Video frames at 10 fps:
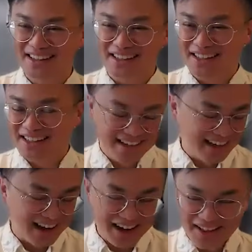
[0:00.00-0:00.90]
lately.
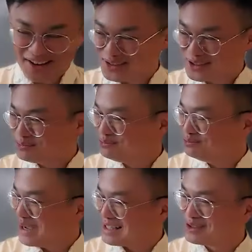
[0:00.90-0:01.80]
That was
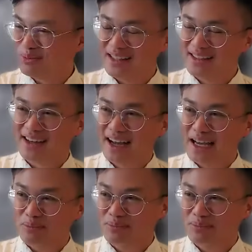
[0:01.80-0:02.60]
past my time.